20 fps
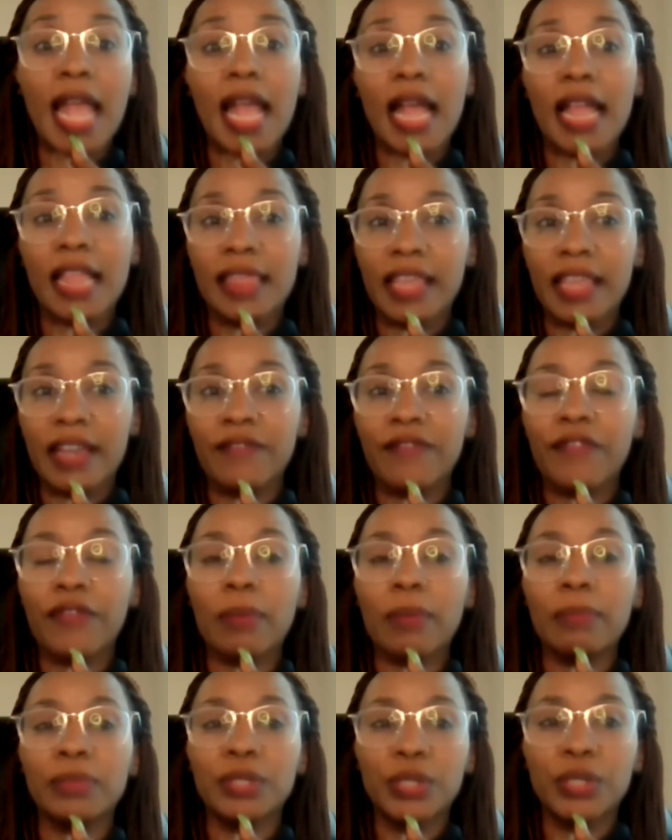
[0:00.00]
And then
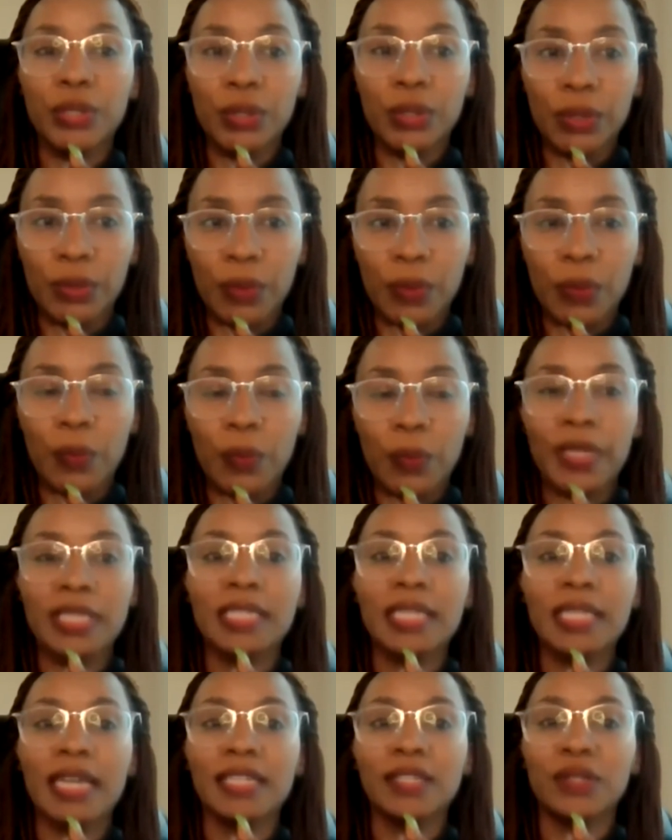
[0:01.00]
from two, we
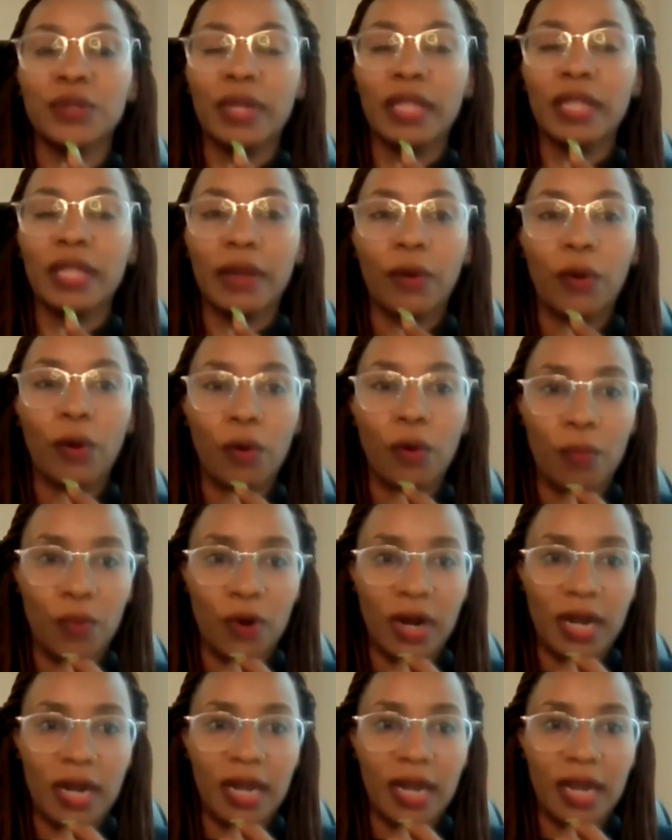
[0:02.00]
start doing the
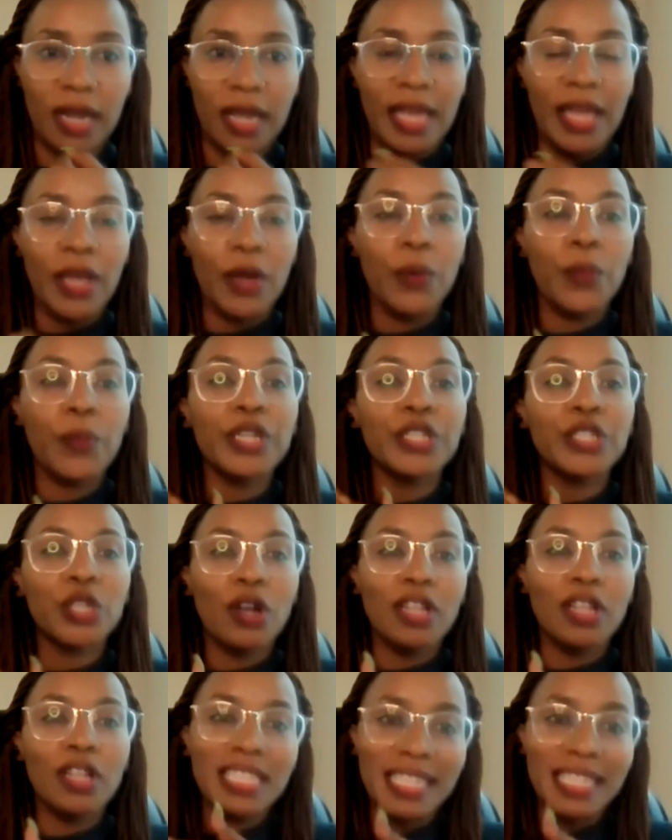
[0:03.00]
homework. We
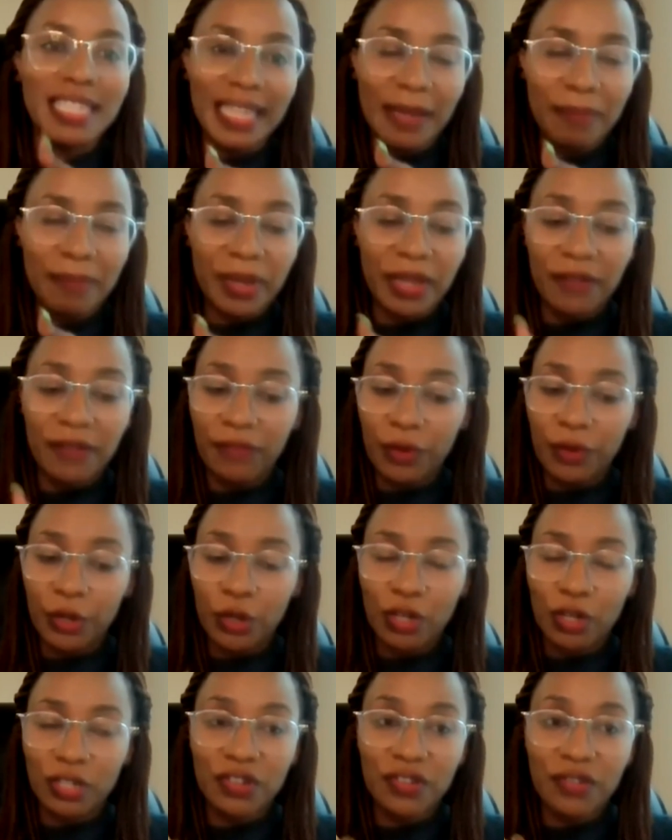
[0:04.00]
don't sleep if we
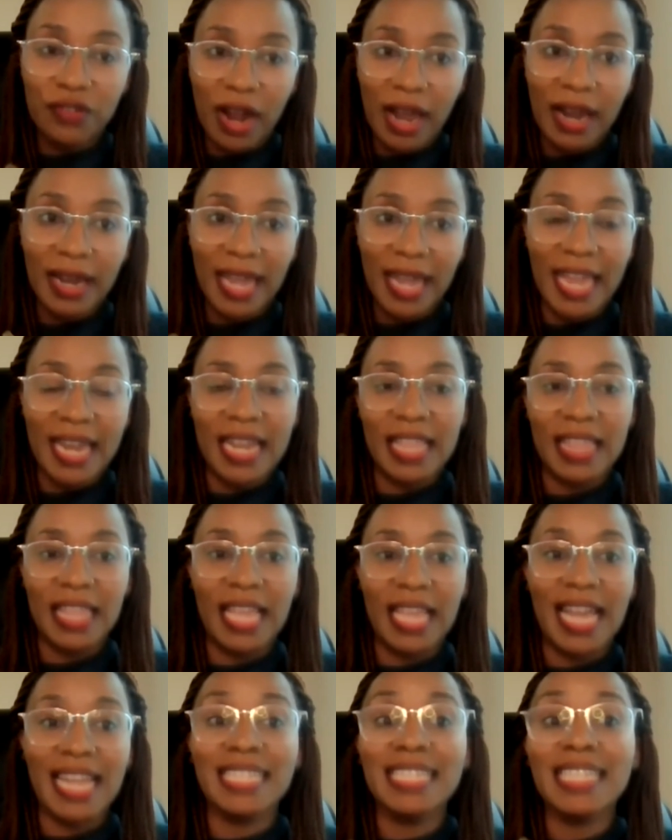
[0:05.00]
don't crack
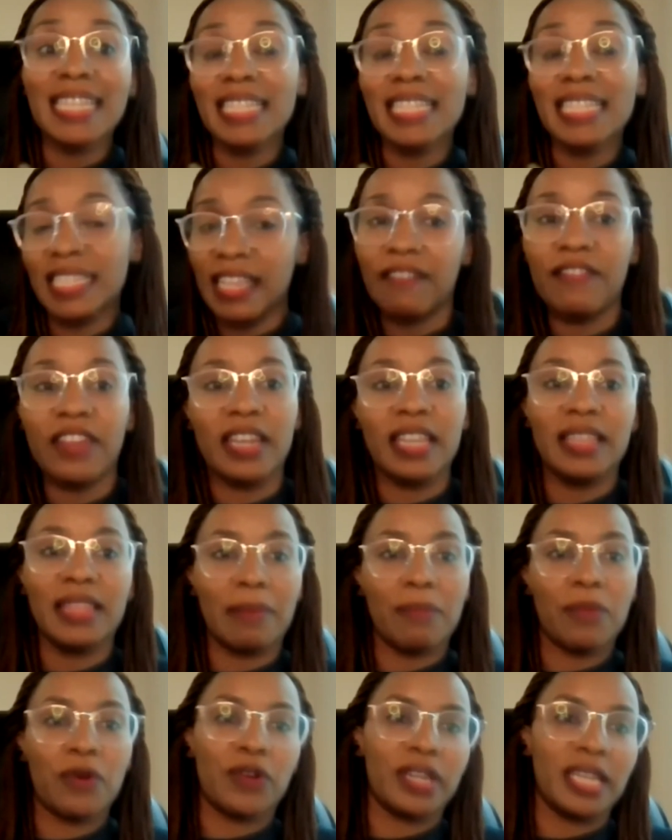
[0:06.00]
anything until seven in
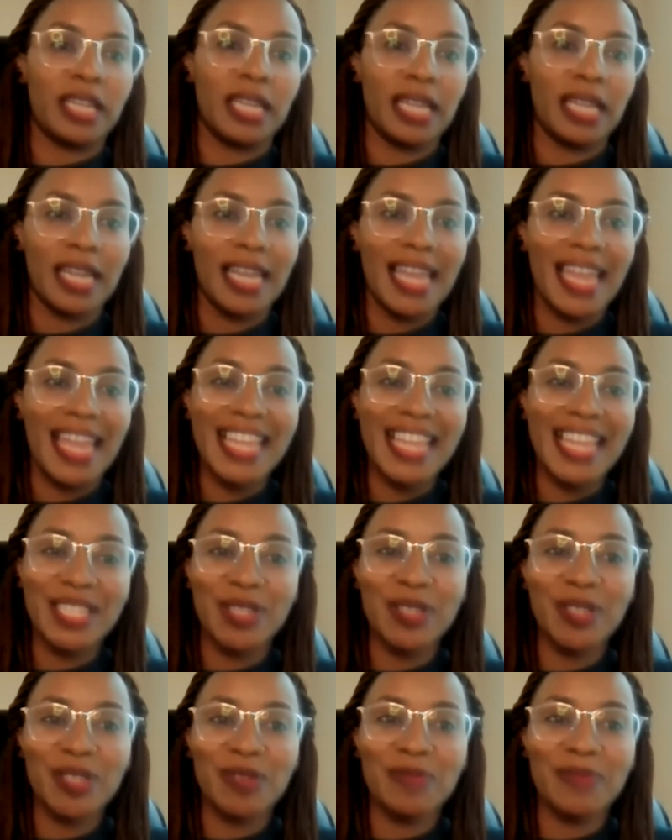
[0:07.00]
the morning it
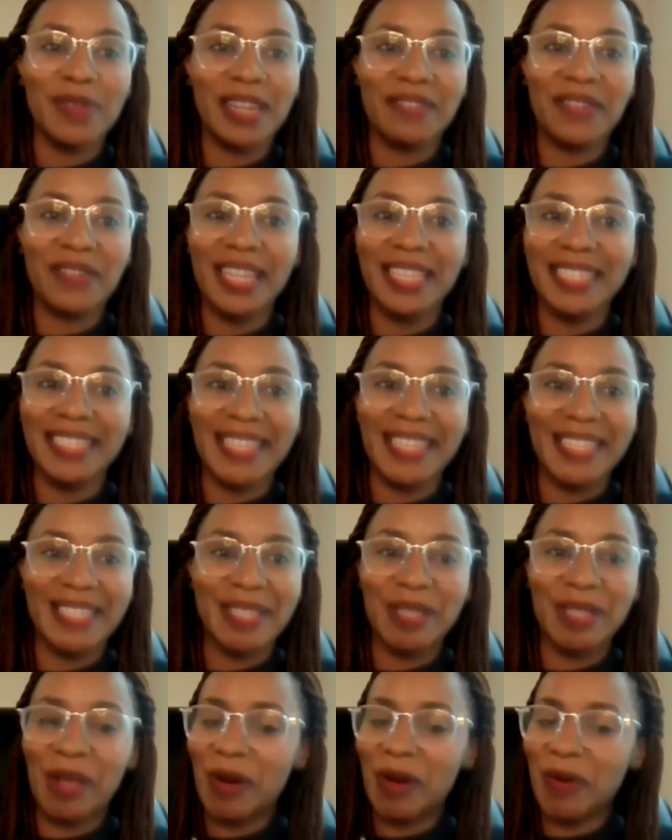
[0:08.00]
used to be crazy.
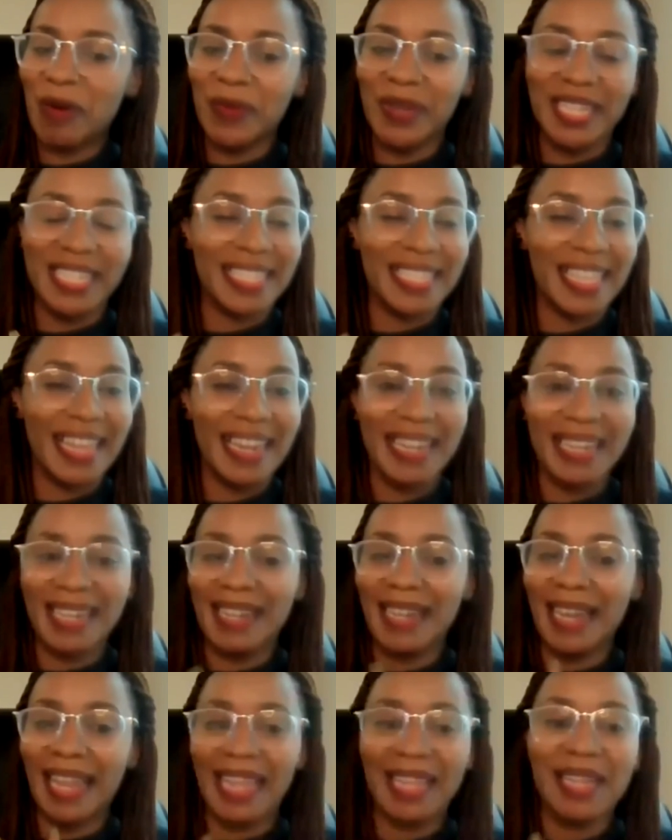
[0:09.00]
So we decided
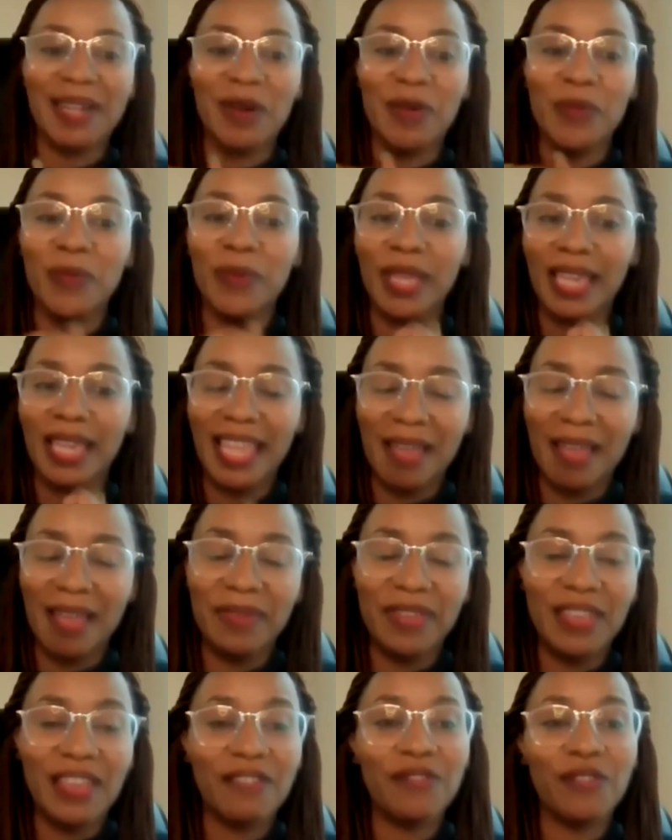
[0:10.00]
like we came
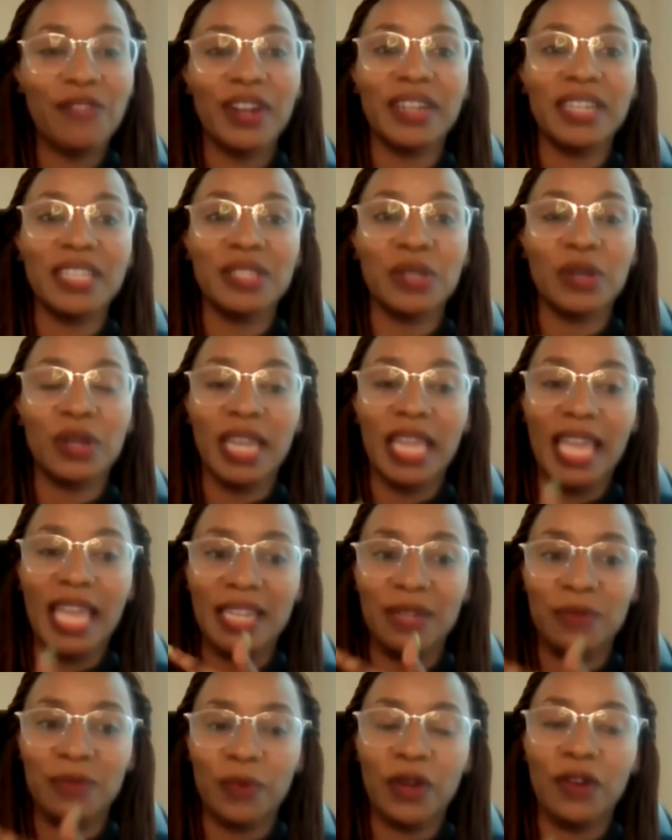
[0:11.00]
here for a reason
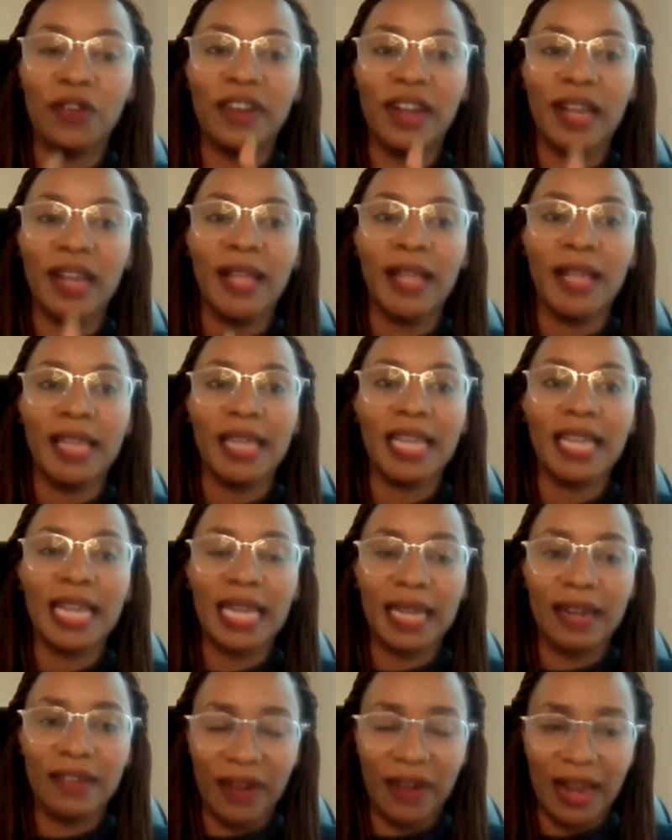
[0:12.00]
and we gotta
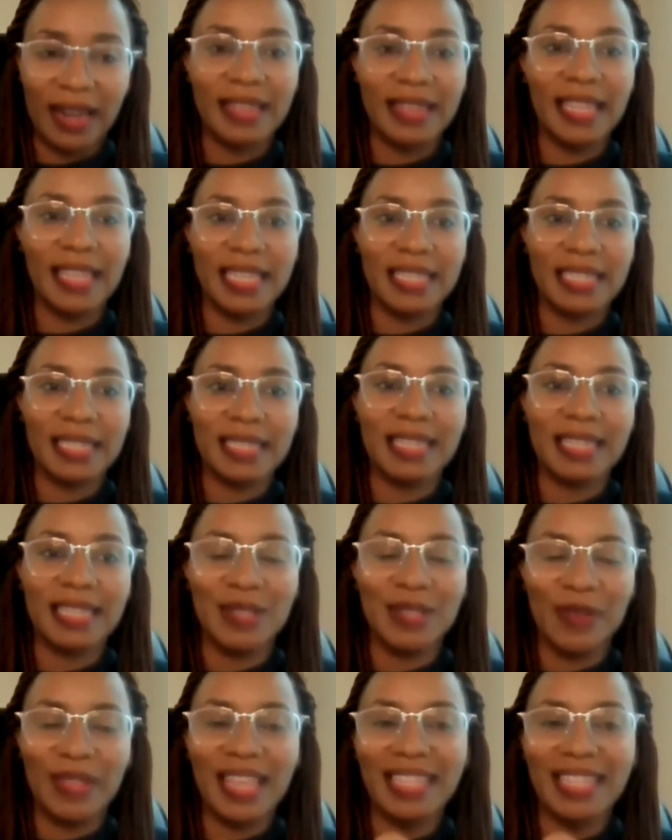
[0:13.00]
practice.
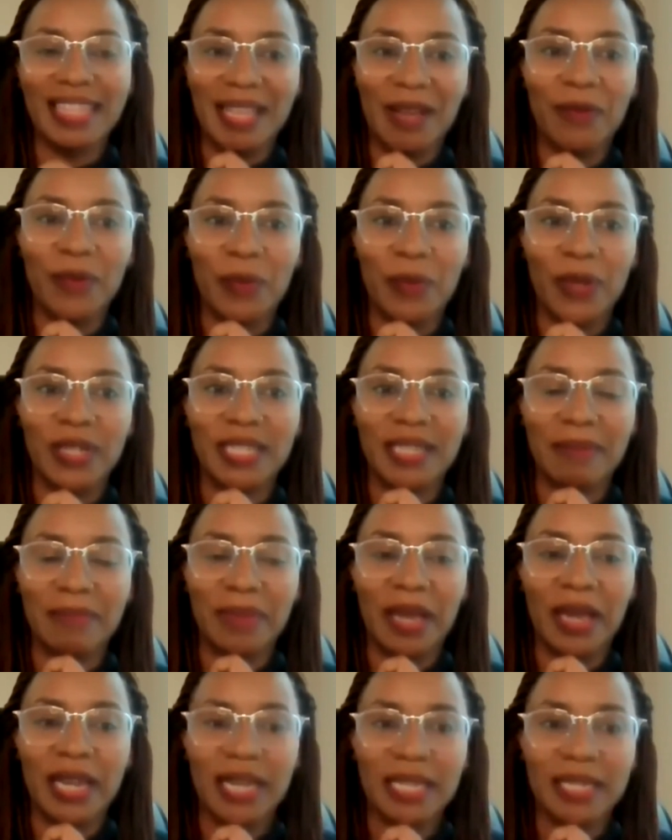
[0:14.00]
So that's how we went
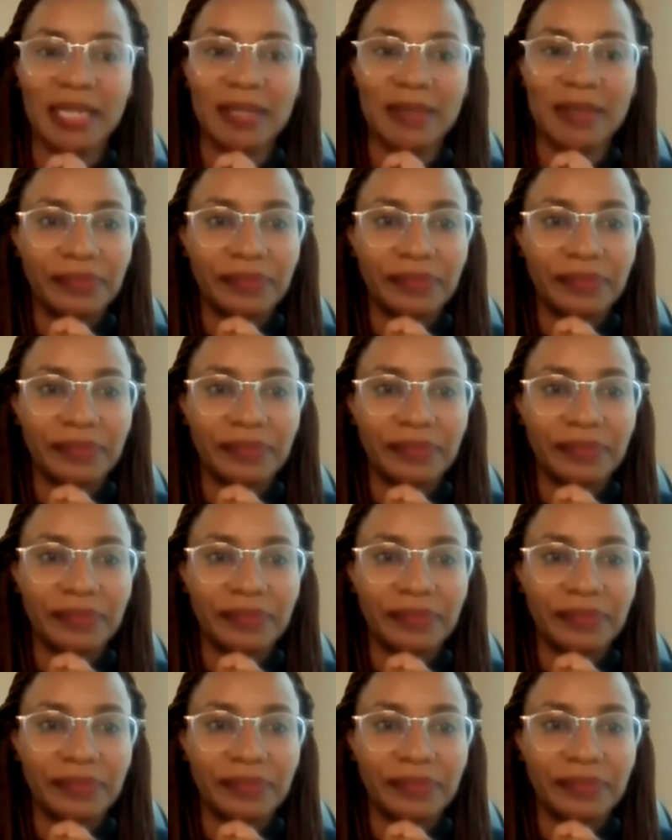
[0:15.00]
about it.